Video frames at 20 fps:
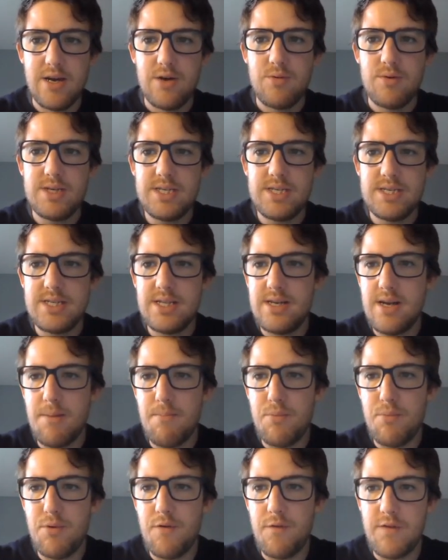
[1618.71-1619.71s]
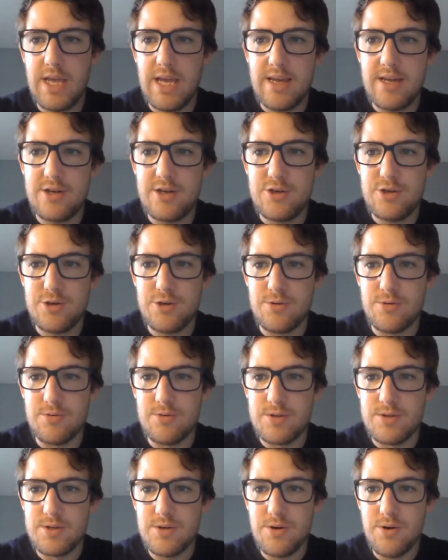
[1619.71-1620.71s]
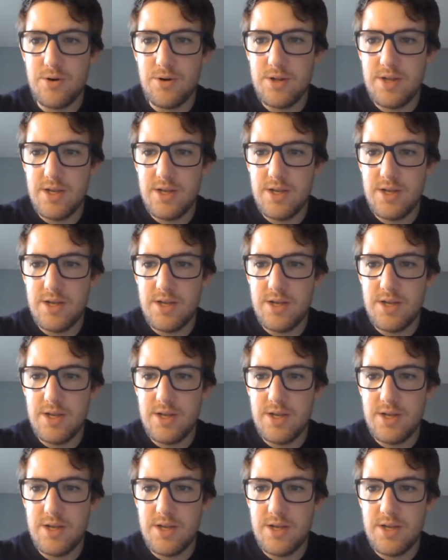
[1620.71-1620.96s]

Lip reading: which is the number of gigajoules or the